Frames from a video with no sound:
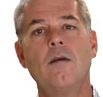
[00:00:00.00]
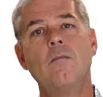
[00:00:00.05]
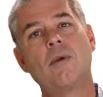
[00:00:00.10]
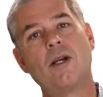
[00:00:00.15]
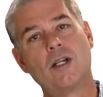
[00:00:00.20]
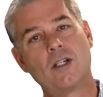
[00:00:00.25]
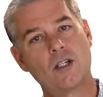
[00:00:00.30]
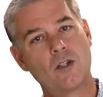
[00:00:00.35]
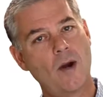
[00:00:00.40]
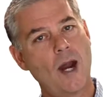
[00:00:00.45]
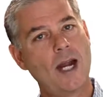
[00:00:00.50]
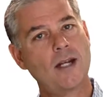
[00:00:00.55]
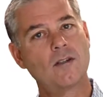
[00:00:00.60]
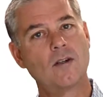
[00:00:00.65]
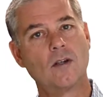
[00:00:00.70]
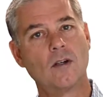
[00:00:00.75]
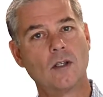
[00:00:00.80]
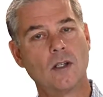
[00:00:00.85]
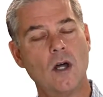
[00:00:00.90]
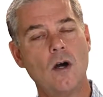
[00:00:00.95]
But a
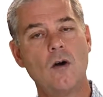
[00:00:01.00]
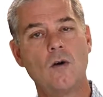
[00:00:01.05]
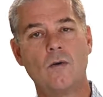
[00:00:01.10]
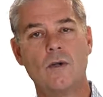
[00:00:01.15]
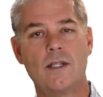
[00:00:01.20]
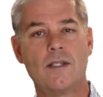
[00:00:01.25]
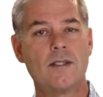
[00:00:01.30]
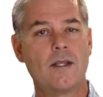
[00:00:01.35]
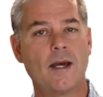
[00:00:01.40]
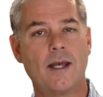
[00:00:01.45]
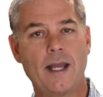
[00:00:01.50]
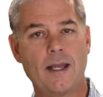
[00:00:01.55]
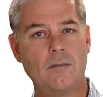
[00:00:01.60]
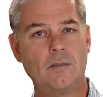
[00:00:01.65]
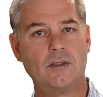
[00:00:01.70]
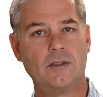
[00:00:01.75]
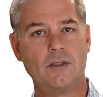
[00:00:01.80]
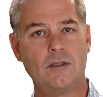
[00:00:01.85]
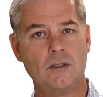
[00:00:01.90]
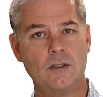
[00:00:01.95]
tractor alone is not
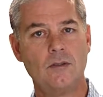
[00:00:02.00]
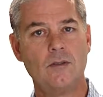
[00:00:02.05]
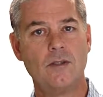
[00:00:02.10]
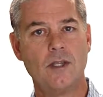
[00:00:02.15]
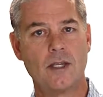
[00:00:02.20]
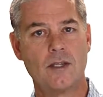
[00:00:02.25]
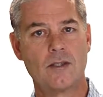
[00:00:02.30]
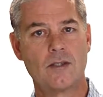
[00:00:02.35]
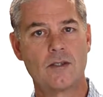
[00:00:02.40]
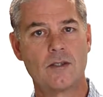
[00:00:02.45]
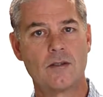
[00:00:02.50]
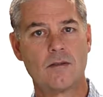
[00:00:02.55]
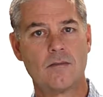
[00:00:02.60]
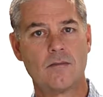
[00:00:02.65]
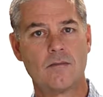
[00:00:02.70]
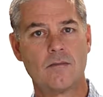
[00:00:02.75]
able to do this.